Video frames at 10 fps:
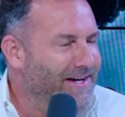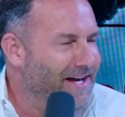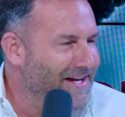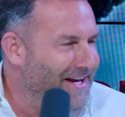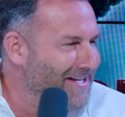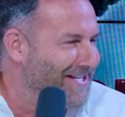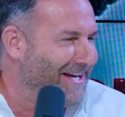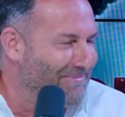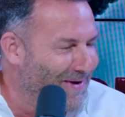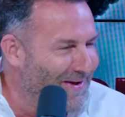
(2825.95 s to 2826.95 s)
And I and I
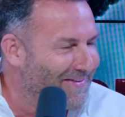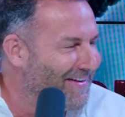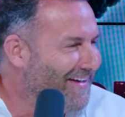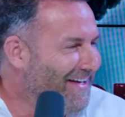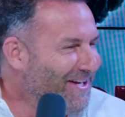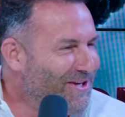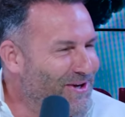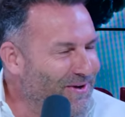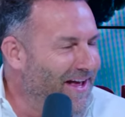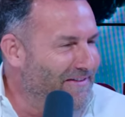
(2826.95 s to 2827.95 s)
said, "Bro,
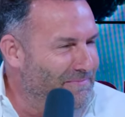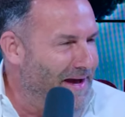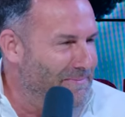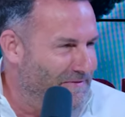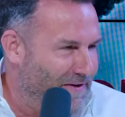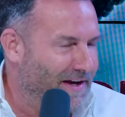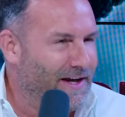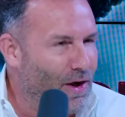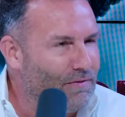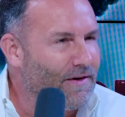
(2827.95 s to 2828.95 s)
your life might be
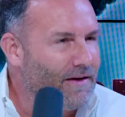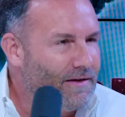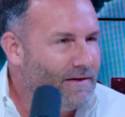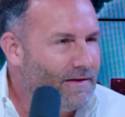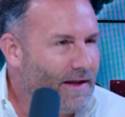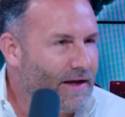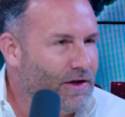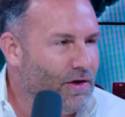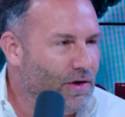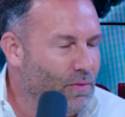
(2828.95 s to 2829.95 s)
fucking over. Like
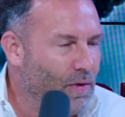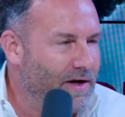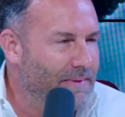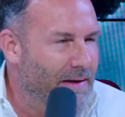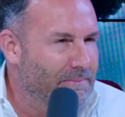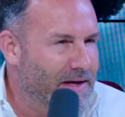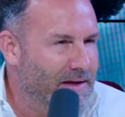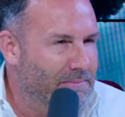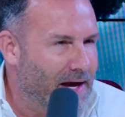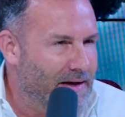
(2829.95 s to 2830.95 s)
you're you're yeah, worried about true. me
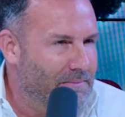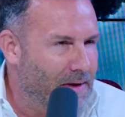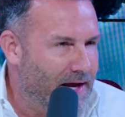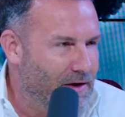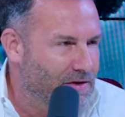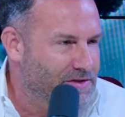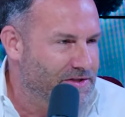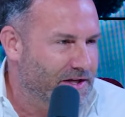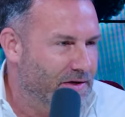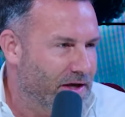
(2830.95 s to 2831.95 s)
and my my
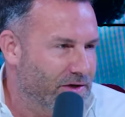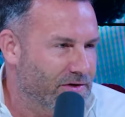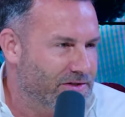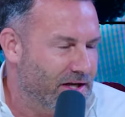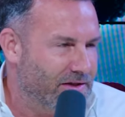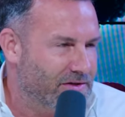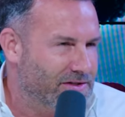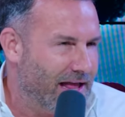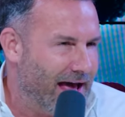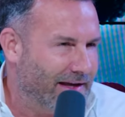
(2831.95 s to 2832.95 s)
urgency, and you're sitting there
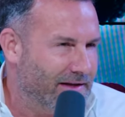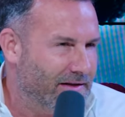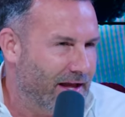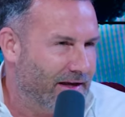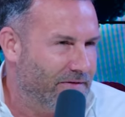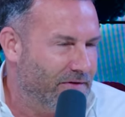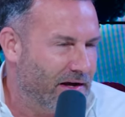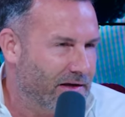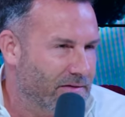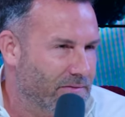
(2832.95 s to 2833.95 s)
slacking like a
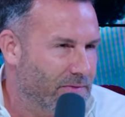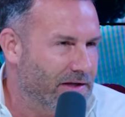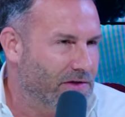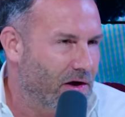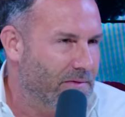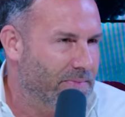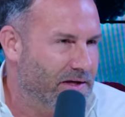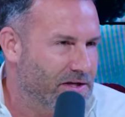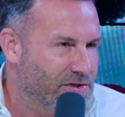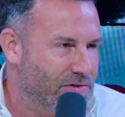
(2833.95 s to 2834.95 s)
fucking retard
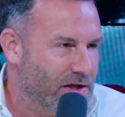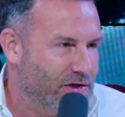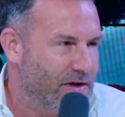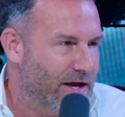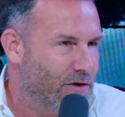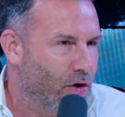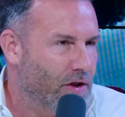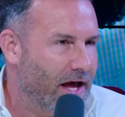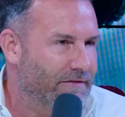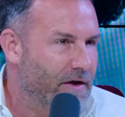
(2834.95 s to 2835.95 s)
because you think you got your whole
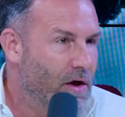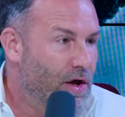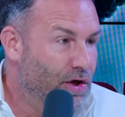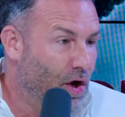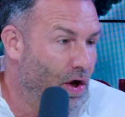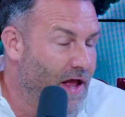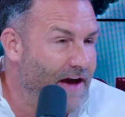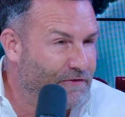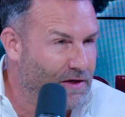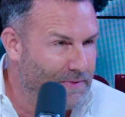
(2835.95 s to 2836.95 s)
life. Your whole
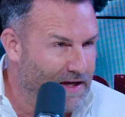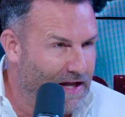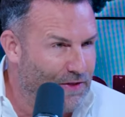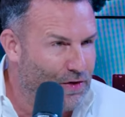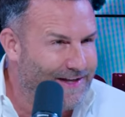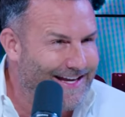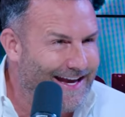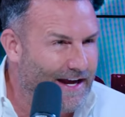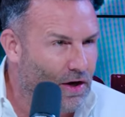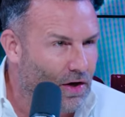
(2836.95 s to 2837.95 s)
life could be another
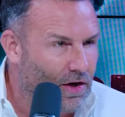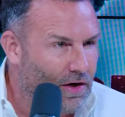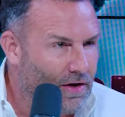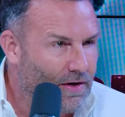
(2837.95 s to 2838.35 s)
year."